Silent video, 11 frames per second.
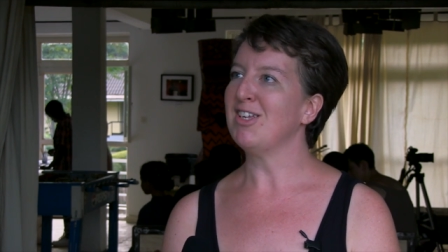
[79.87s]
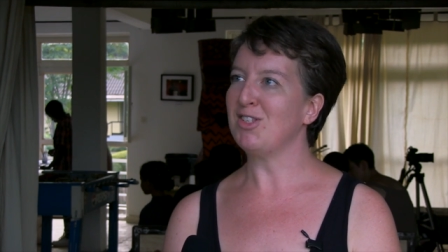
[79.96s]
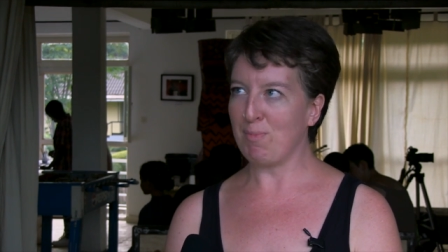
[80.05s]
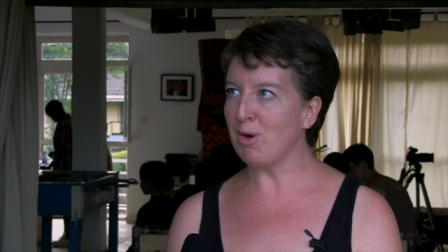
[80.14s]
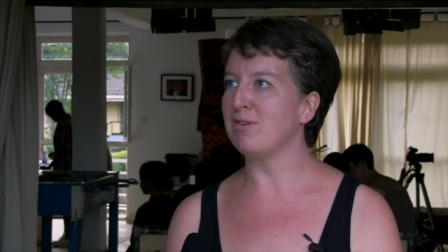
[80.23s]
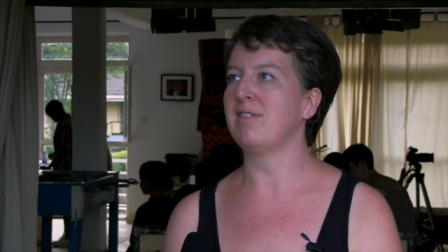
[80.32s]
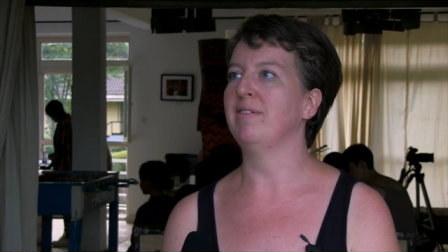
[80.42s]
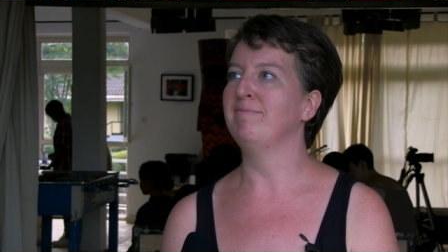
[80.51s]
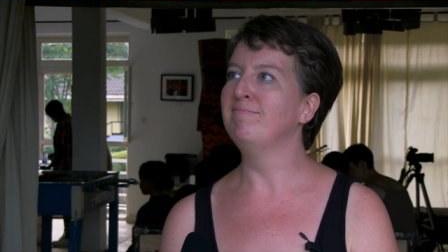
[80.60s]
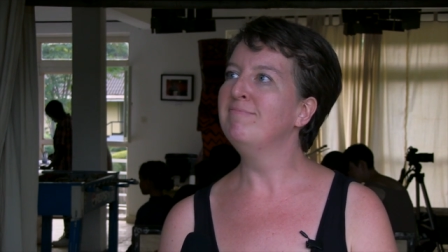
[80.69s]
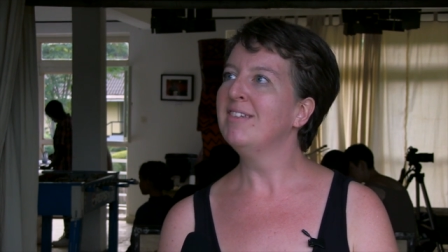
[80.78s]
is a person
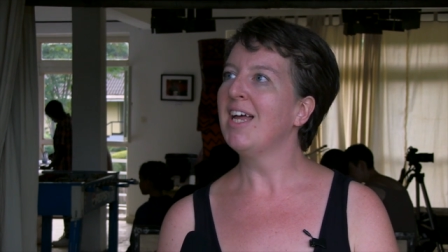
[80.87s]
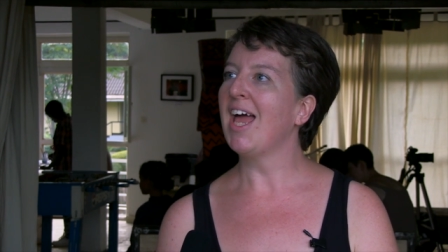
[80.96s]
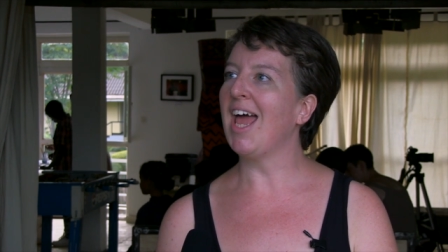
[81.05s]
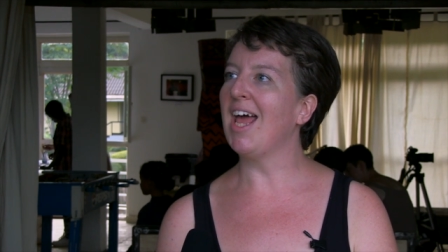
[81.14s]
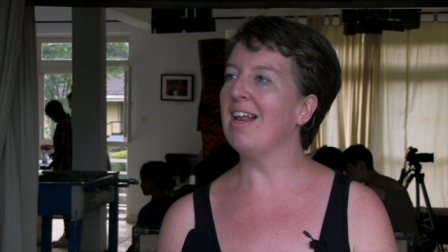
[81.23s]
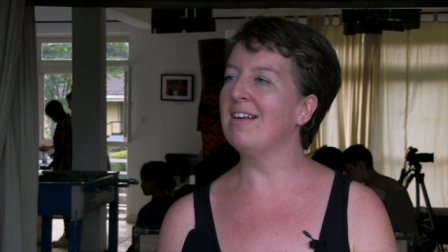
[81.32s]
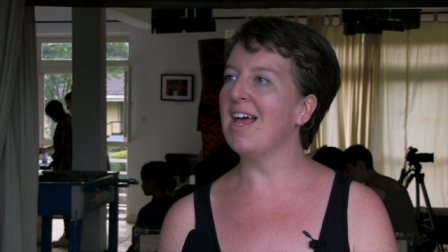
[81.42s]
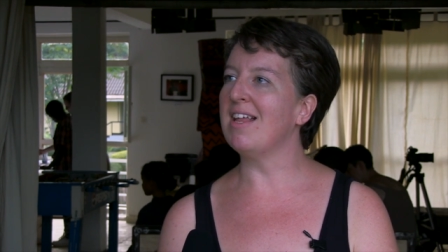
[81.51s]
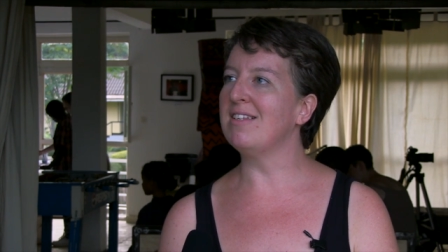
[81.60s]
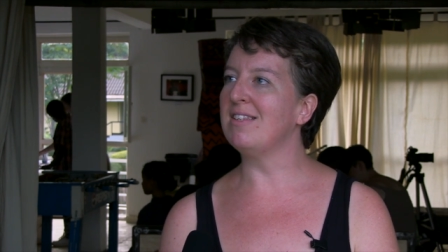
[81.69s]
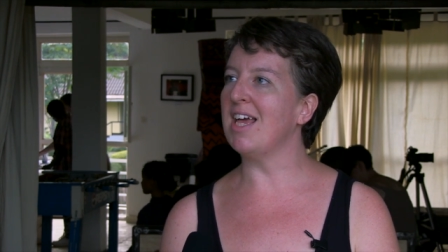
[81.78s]
and,
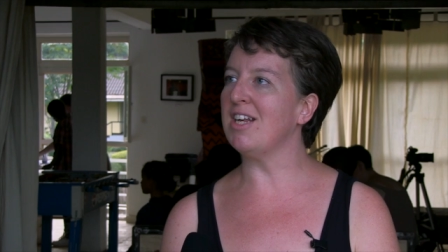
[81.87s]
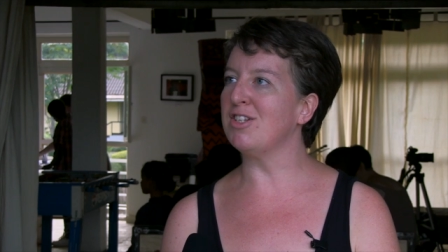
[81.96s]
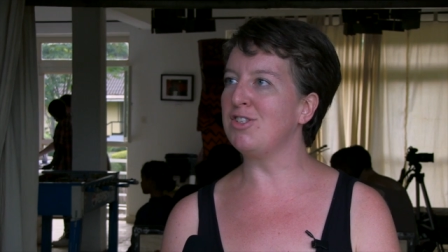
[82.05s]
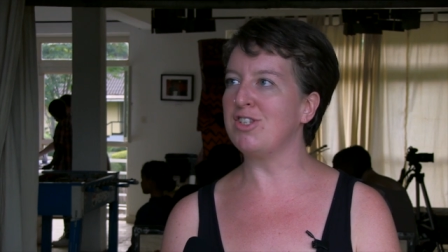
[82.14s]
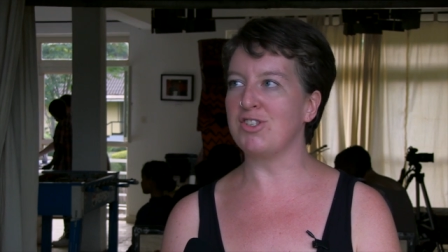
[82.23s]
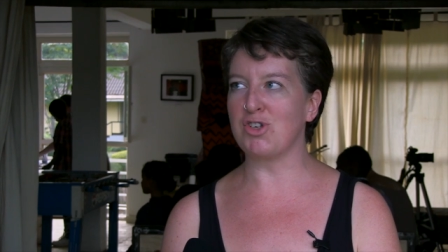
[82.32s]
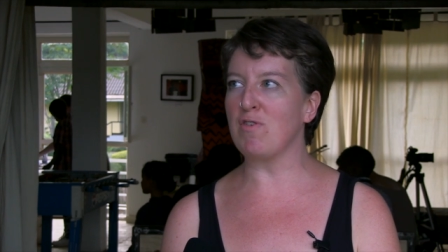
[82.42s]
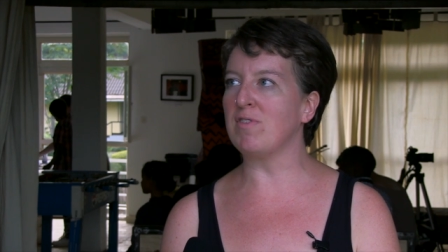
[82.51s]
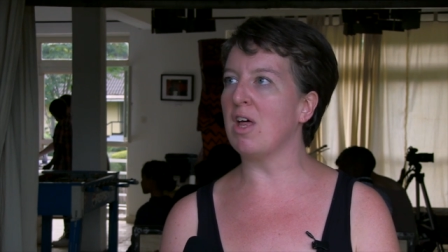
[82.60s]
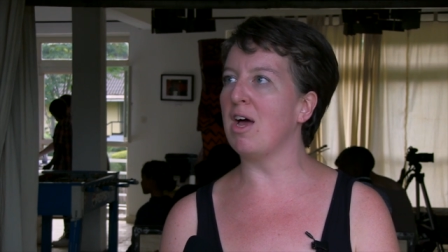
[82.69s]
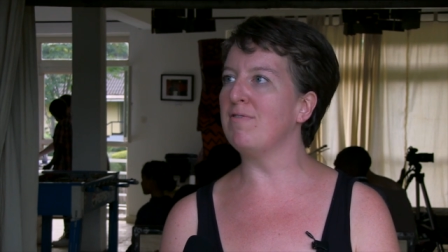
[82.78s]
and they
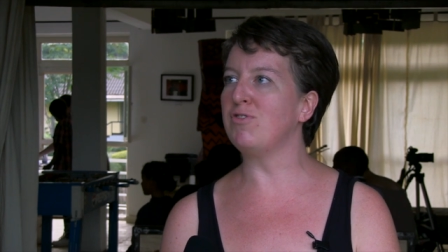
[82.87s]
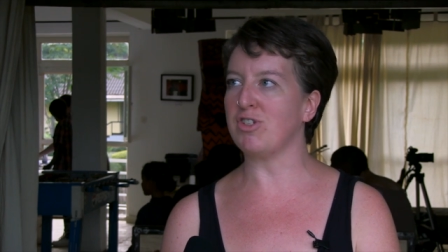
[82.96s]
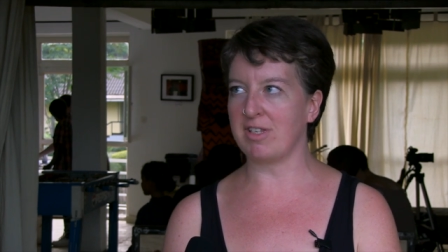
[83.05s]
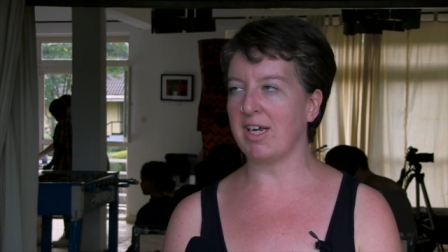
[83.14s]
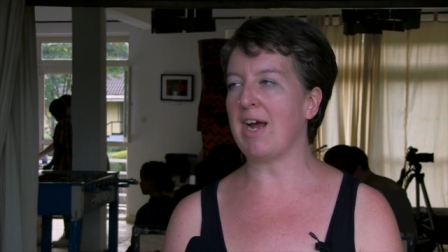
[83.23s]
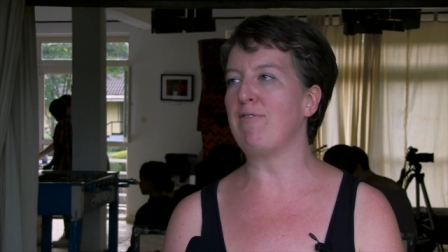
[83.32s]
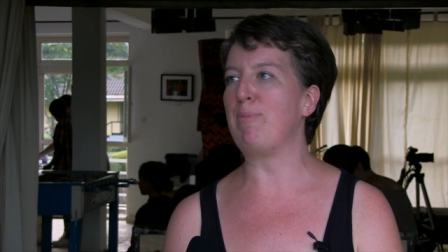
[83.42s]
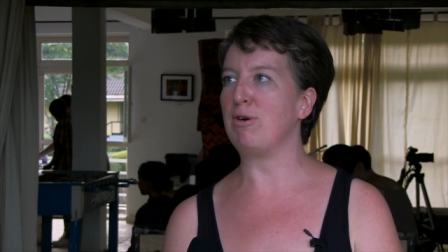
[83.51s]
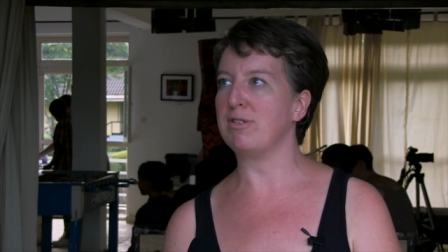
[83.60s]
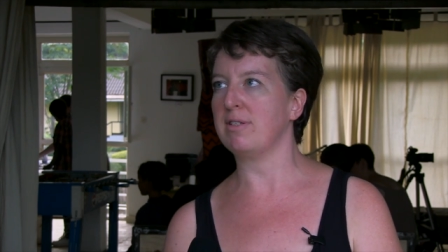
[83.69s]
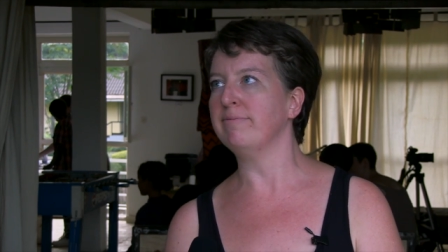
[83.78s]
deserve love just like every
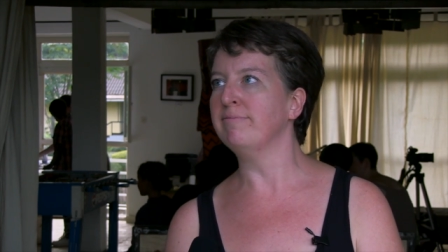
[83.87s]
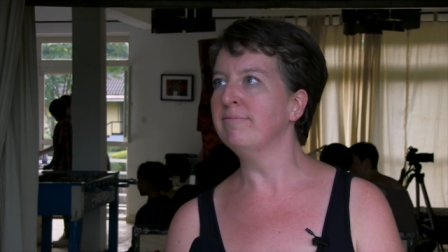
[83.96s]
person.